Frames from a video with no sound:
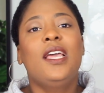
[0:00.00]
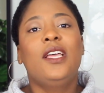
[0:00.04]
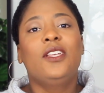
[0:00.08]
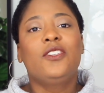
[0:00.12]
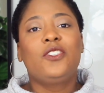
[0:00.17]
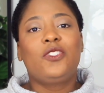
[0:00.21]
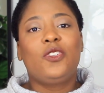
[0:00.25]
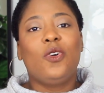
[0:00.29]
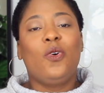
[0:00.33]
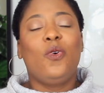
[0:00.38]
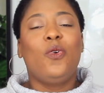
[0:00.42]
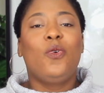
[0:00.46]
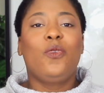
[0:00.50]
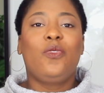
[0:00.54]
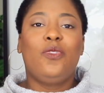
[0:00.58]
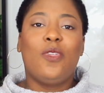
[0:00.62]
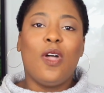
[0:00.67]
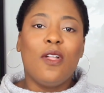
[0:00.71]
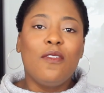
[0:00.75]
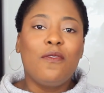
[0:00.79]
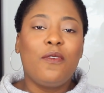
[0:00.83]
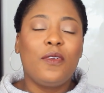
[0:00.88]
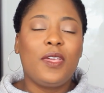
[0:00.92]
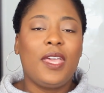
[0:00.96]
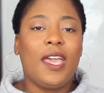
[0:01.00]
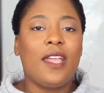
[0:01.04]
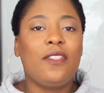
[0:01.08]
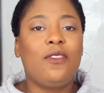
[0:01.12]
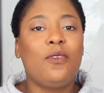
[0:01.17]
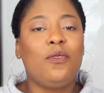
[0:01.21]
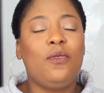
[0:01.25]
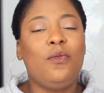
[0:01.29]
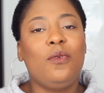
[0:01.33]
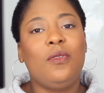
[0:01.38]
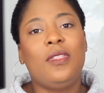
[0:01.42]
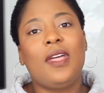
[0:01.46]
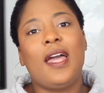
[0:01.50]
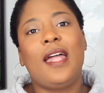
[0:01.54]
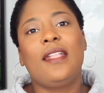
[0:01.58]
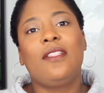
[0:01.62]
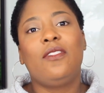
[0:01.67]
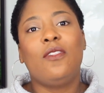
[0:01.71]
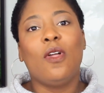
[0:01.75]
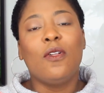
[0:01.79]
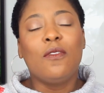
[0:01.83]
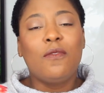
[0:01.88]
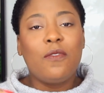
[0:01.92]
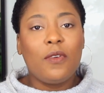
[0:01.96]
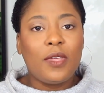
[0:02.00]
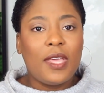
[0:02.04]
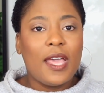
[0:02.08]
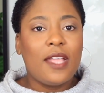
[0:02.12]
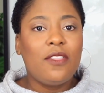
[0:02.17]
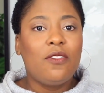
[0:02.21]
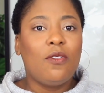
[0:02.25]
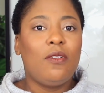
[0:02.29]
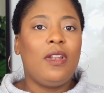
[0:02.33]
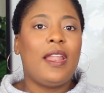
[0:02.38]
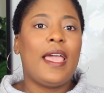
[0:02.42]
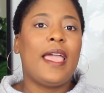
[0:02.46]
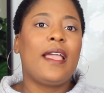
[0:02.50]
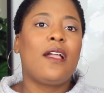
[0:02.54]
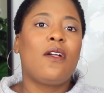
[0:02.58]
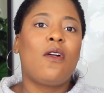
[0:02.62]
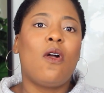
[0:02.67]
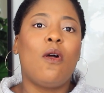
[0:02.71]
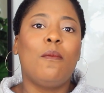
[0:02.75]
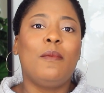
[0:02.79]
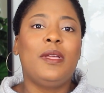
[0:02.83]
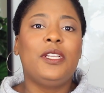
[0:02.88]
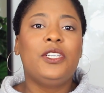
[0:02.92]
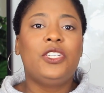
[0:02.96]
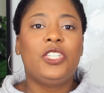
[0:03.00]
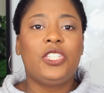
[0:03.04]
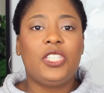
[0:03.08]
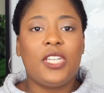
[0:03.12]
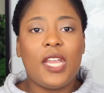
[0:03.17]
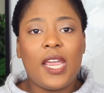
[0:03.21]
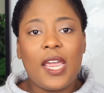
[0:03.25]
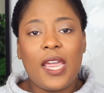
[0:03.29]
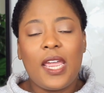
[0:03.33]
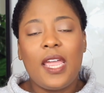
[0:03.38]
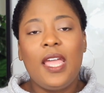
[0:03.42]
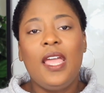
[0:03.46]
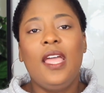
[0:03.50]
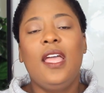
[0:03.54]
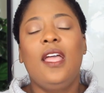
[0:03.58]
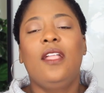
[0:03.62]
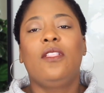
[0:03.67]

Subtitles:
So don't forget to do that. Don't forget to like, comment, share.